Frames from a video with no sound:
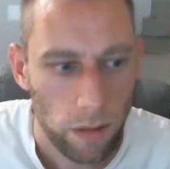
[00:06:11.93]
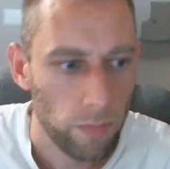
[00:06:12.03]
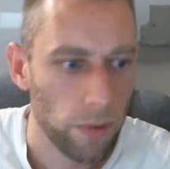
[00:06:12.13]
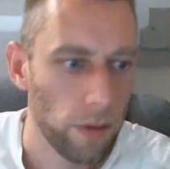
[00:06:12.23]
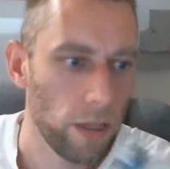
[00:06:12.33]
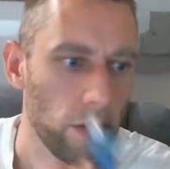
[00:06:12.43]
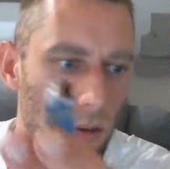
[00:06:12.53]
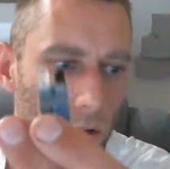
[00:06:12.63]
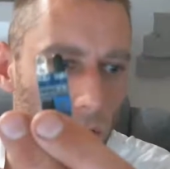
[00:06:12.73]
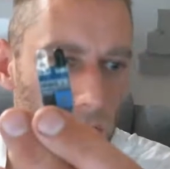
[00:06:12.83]
But it's
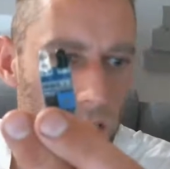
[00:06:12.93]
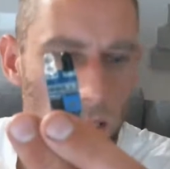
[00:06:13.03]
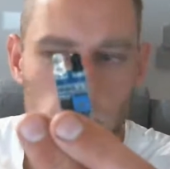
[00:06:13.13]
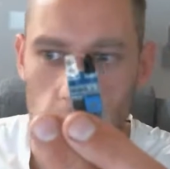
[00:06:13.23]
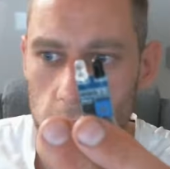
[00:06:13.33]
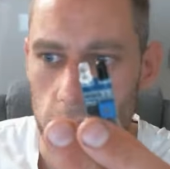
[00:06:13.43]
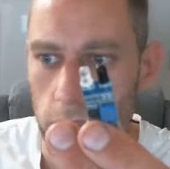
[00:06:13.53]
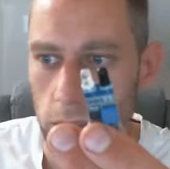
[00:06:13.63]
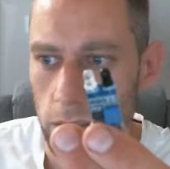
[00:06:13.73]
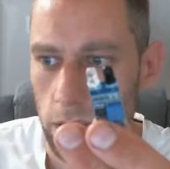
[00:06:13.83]
short distance.
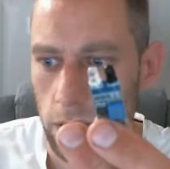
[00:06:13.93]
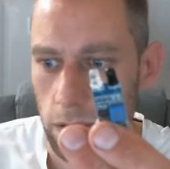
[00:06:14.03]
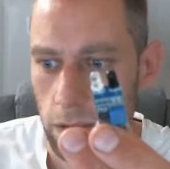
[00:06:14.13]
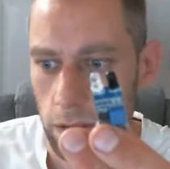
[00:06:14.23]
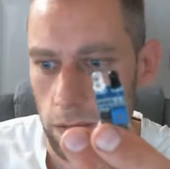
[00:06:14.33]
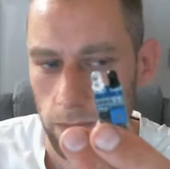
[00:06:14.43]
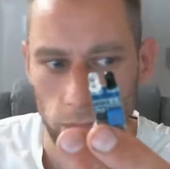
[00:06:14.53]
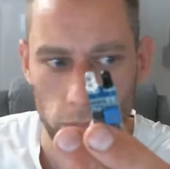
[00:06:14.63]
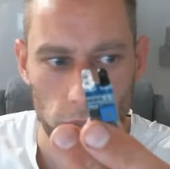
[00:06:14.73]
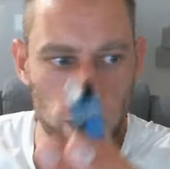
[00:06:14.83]

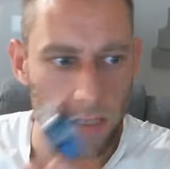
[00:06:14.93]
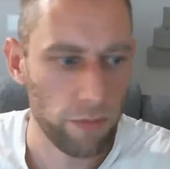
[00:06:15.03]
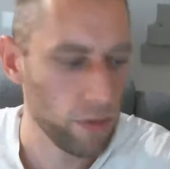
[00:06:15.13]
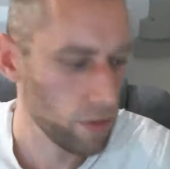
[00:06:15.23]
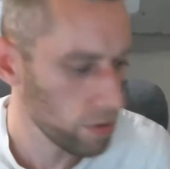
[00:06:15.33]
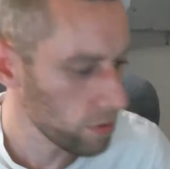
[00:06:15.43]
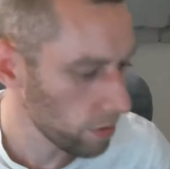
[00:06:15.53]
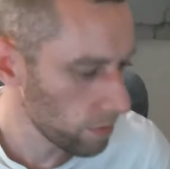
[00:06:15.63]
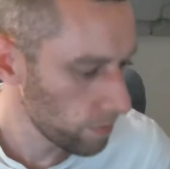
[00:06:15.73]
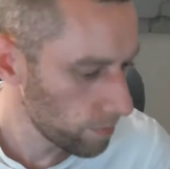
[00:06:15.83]
Unless I've misunderstood.